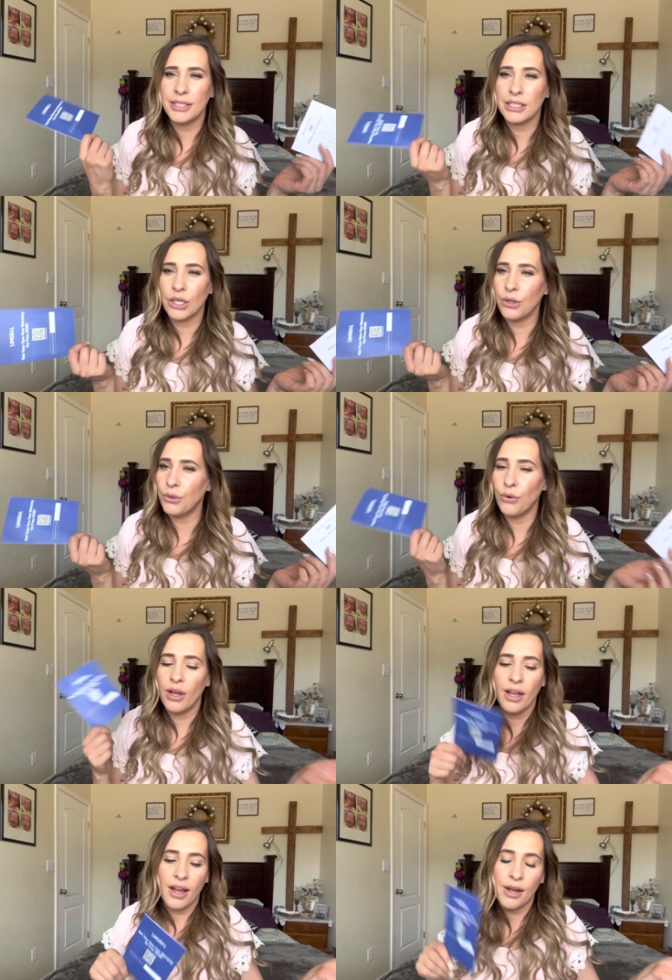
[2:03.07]
so
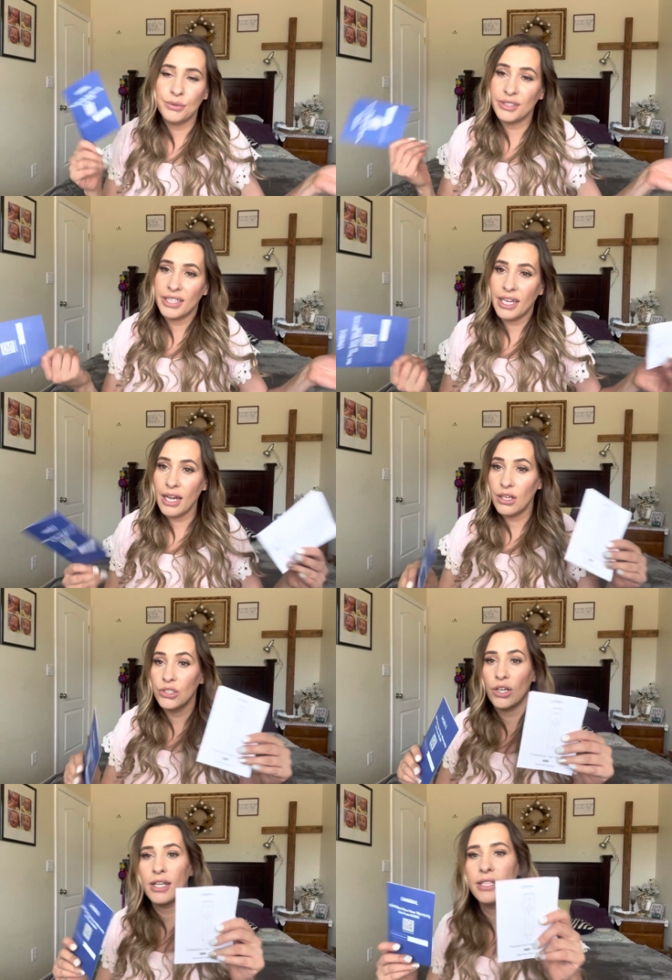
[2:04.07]
I was like, yeah, I'll
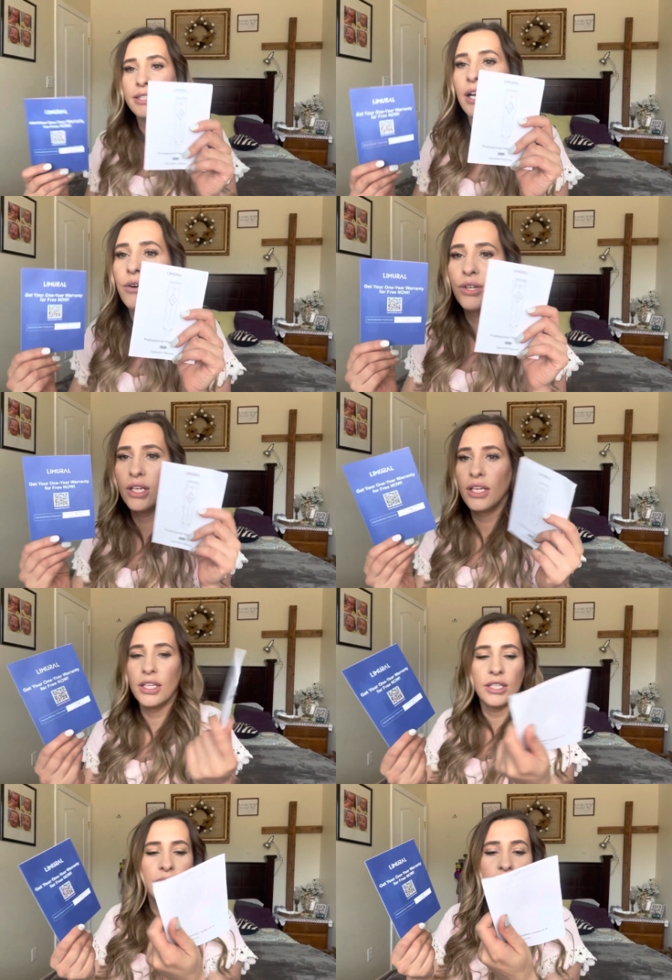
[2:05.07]
try these out.
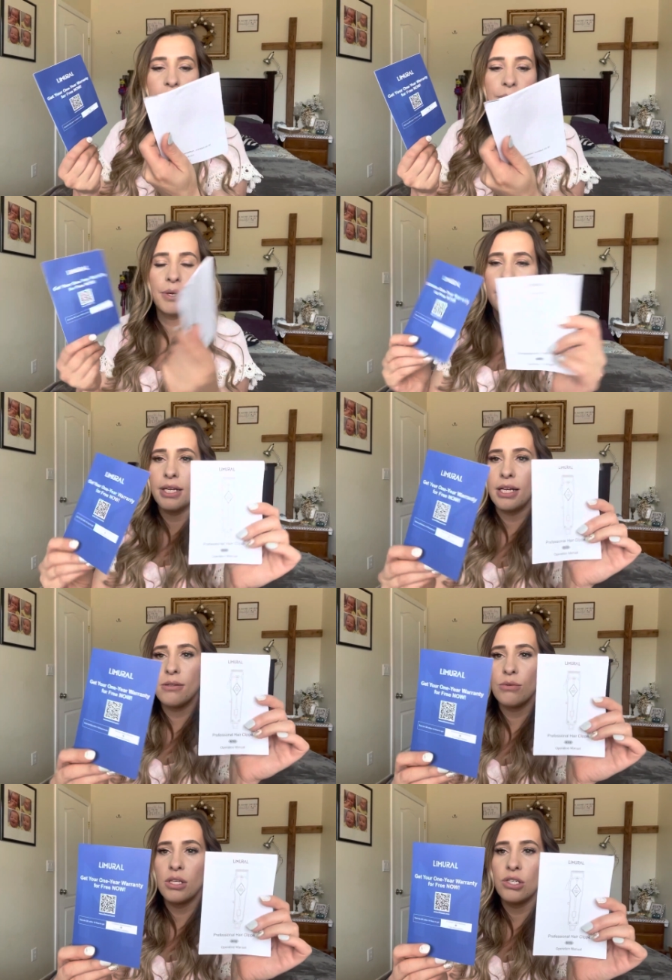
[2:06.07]
But it
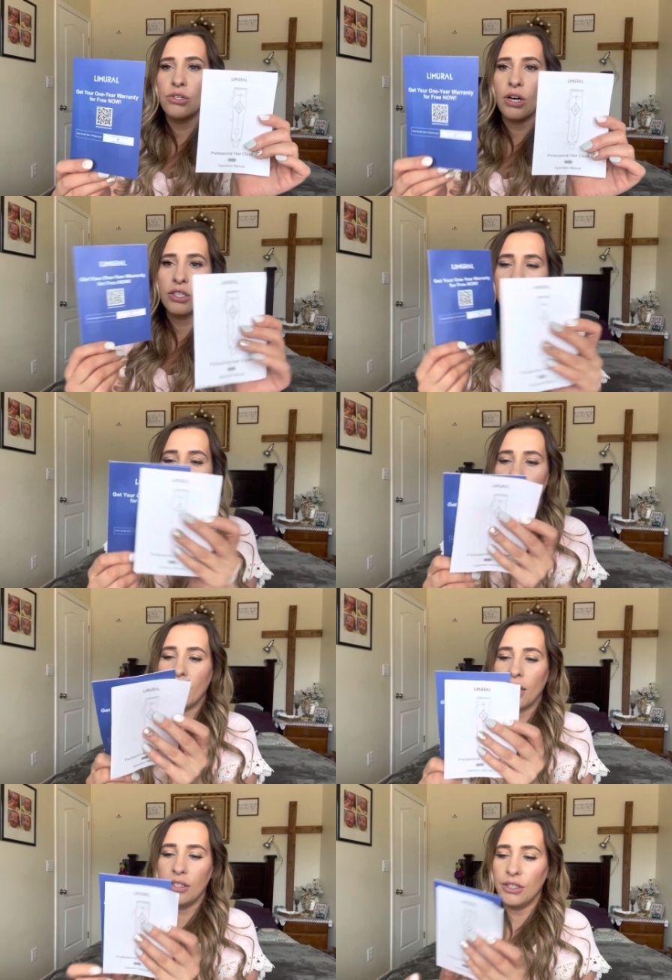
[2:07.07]
comes with instructions on
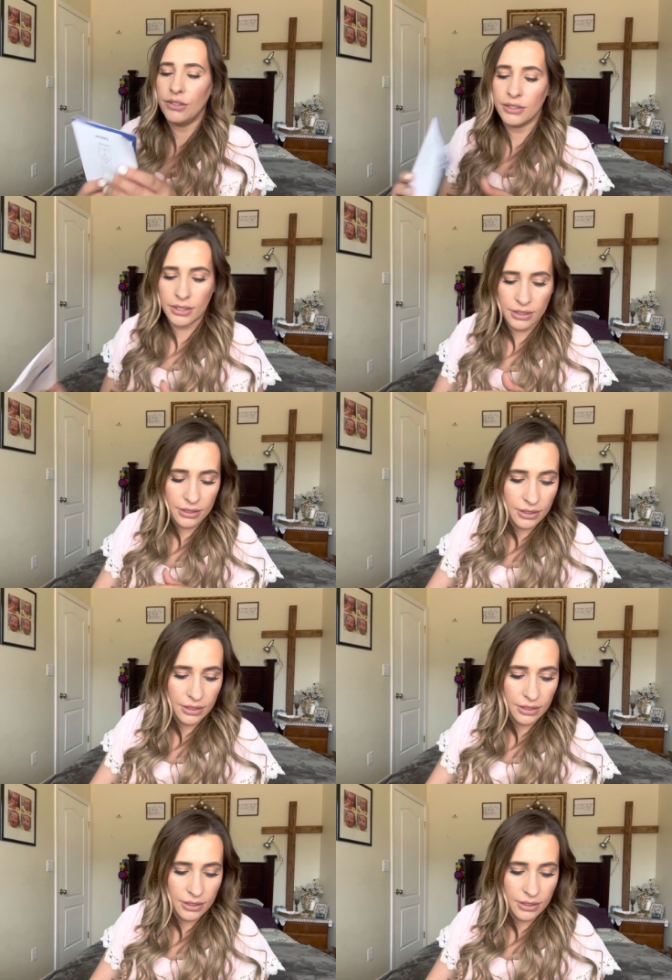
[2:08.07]
how to use it.